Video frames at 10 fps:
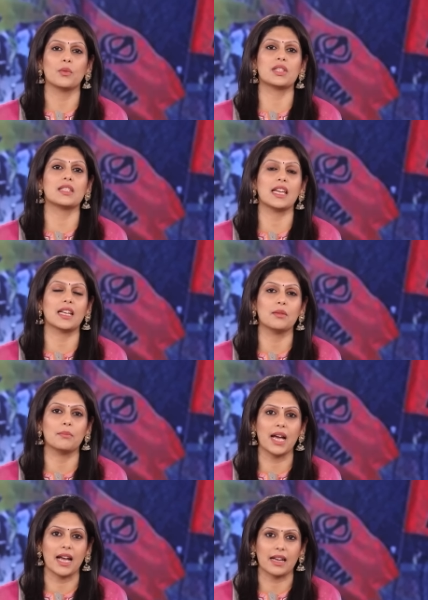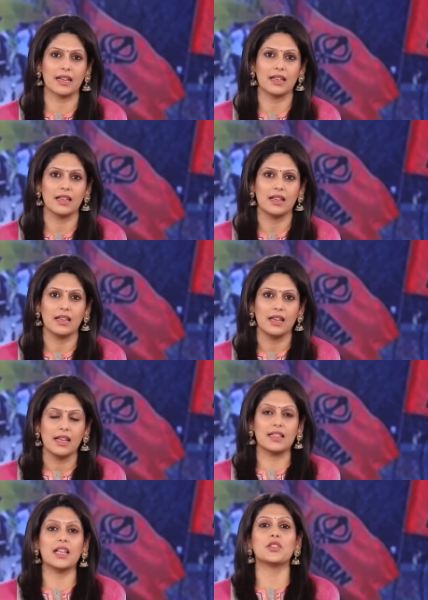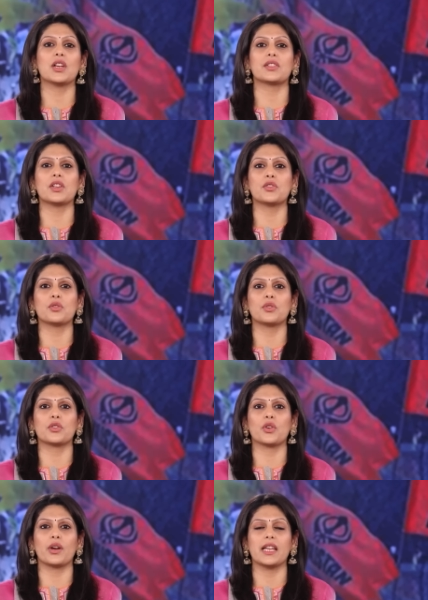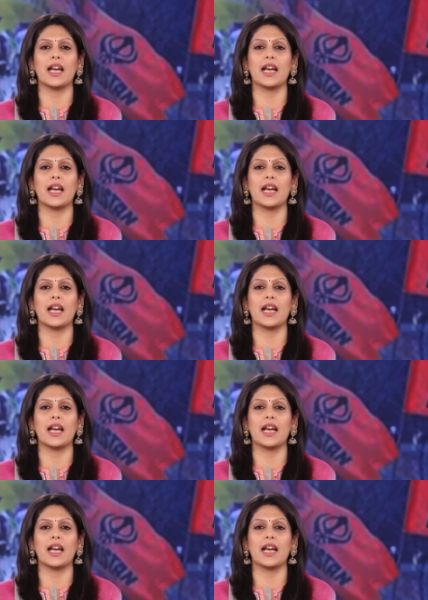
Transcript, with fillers: was taken back. Then Justin Trudeau joined